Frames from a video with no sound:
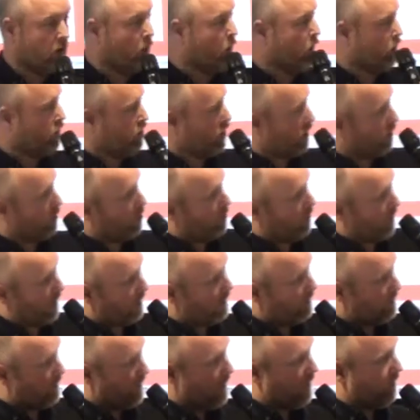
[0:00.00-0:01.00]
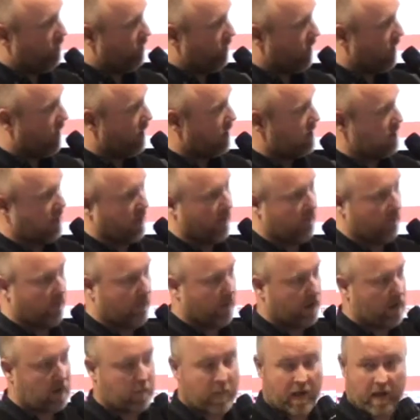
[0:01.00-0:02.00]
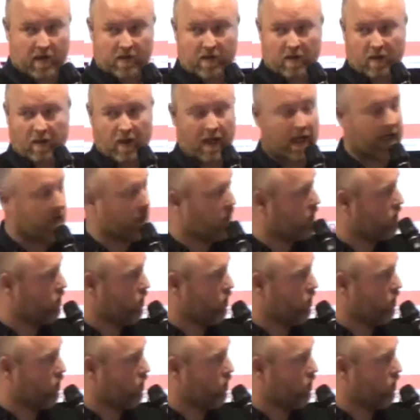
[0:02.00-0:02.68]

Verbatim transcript: Once you log into Netflix, everything is personalised,